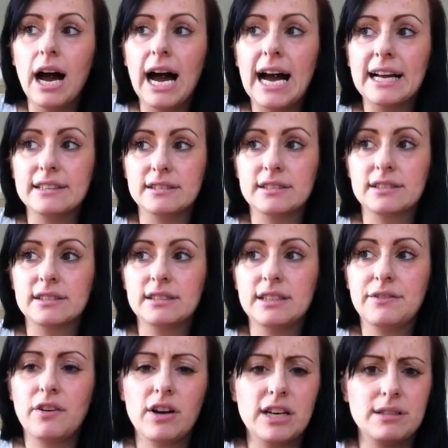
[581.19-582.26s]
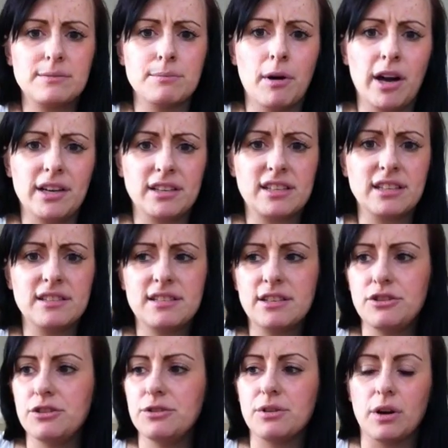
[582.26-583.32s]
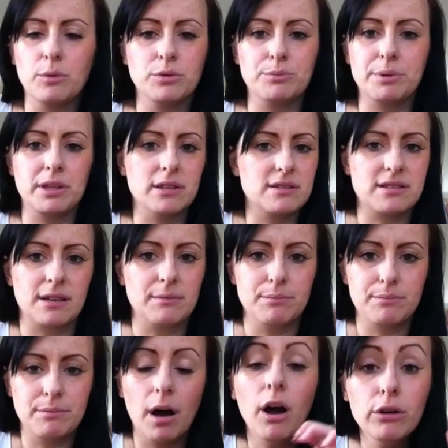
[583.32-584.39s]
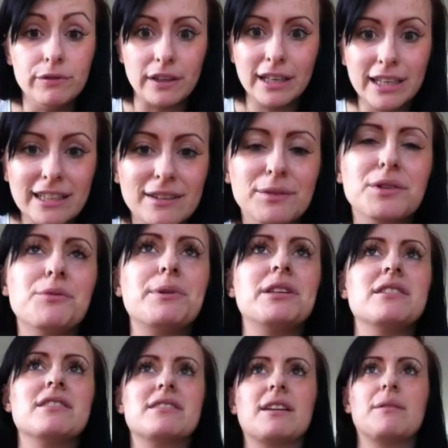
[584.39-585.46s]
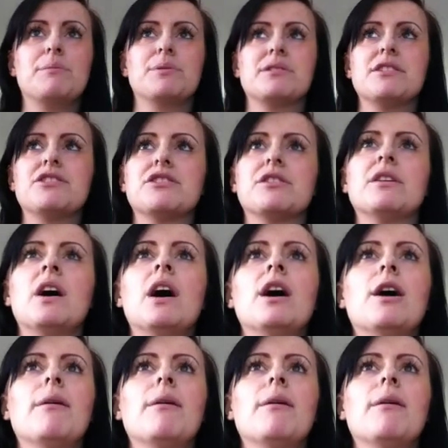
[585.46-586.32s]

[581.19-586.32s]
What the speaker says: And if mine had continued, I would be in the same, hopefully he would have been in the same position.